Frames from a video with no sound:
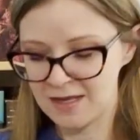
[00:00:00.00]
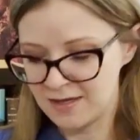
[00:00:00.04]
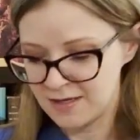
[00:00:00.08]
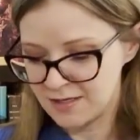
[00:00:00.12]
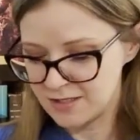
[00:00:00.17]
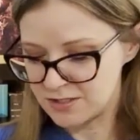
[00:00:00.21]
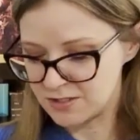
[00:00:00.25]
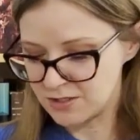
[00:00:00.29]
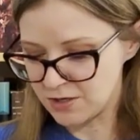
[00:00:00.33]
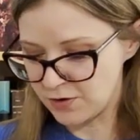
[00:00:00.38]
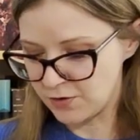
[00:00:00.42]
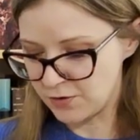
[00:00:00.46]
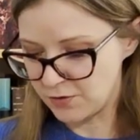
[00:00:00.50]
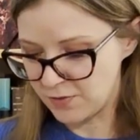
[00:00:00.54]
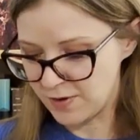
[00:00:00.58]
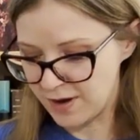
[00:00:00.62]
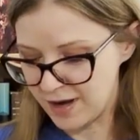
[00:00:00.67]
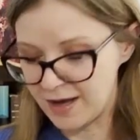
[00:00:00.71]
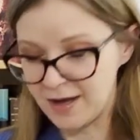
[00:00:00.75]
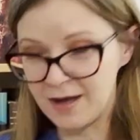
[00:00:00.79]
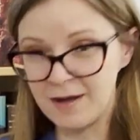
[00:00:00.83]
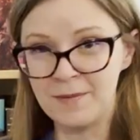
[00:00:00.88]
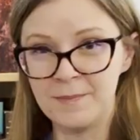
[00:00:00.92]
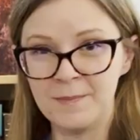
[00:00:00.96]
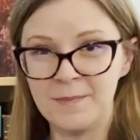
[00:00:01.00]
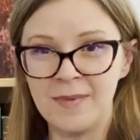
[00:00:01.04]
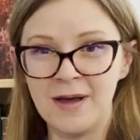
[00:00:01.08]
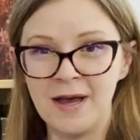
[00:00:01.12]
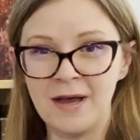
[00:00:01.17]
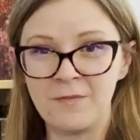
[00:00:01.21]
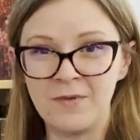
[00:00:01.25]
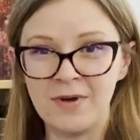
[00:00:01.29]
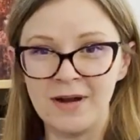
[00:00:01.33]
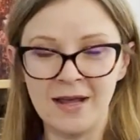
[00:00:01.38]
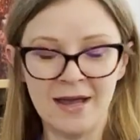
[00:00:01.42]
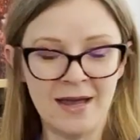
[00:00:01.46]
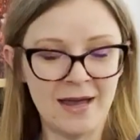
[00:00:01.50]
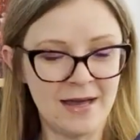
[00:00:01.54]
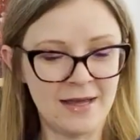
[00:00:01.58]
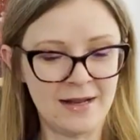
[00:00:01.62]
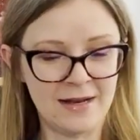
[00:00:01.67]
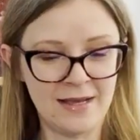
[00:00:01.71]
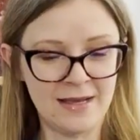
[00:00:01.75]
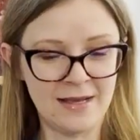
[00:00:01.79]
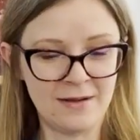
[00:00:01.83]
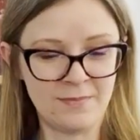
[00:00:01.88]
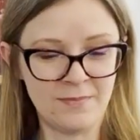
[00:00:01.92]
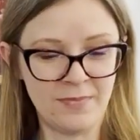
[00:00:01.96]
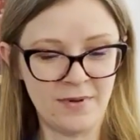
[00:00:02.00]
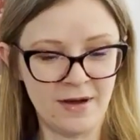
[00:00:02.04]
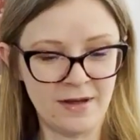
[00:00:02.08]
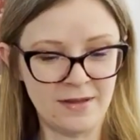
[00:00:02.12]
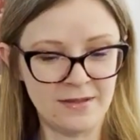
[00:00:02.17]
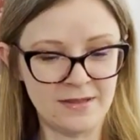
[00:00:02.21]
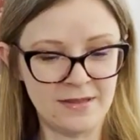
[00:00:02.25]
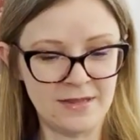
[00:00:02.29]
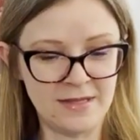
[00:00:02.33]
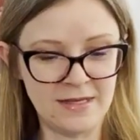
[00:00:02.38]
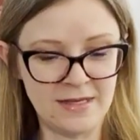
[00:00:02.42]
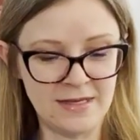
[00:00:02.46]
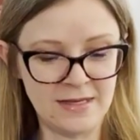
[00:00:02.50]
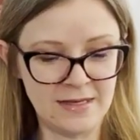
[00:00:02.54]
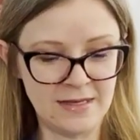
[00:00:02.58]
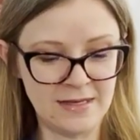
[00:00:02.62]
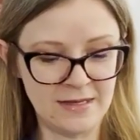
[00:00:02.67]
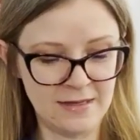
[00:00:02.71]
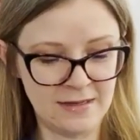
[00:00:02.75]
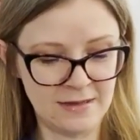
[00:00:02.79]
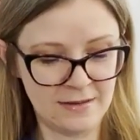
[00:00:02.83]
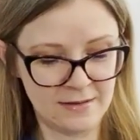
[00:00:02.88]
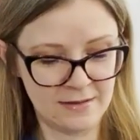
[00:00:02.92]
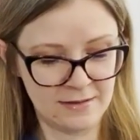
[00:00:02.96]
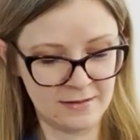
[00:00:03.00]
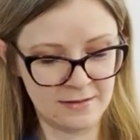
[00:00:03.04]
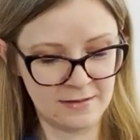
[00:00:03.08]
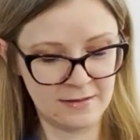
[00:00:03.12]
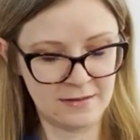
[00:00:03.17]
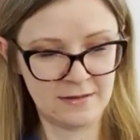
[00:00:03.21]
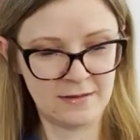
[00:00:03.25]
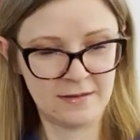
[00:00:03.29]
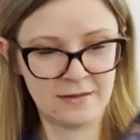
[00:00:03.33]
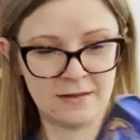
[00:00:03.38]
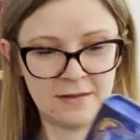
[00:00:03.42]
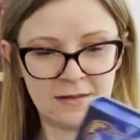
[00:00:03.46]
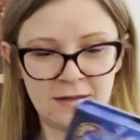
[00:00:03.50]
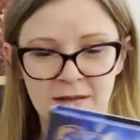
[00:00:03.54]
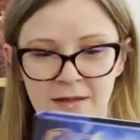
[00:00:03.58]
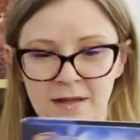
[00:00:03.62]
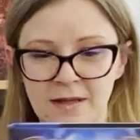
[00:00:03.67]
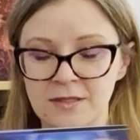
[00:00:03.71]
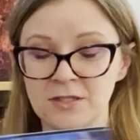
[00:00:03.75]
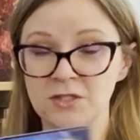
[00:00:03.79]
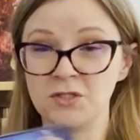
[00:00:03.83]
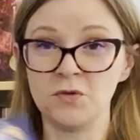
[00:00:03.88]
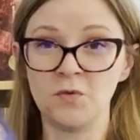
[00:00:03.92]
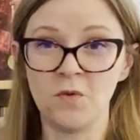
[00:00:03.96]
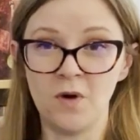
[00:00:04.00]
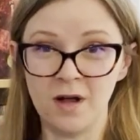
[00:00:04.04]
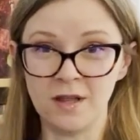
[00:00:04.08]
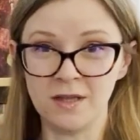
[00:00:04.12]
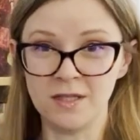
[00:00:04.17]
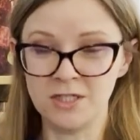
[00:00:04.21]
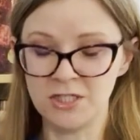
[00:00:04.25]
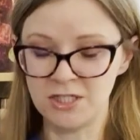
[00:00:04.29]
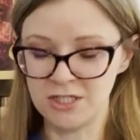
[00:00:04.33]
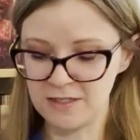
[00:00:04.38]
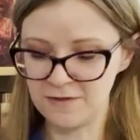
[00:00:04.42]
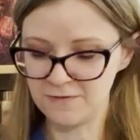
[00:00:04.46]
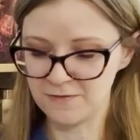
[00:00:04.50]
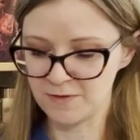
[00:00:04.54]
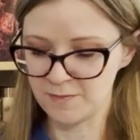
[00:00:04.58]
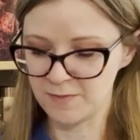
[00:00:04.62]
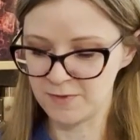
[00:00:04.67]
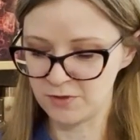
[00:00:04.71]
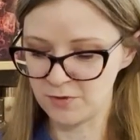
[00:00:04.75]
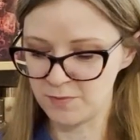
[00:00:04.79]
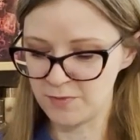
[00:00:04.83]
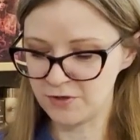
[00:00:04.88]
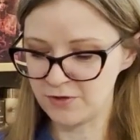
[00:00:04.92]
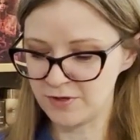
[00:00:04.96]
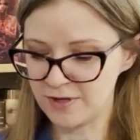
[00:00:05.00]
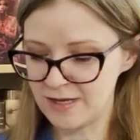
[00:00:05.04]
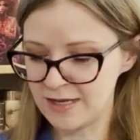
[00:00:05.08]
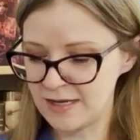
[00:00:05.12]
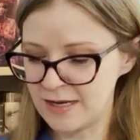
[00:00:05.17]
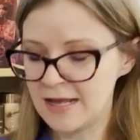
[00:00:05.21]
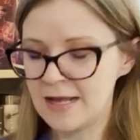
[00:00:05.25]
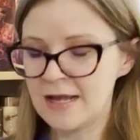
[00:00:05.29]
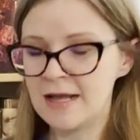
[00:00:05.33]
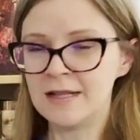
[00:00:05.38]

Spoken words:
So I went ahead and bought the duology from Illumicrate.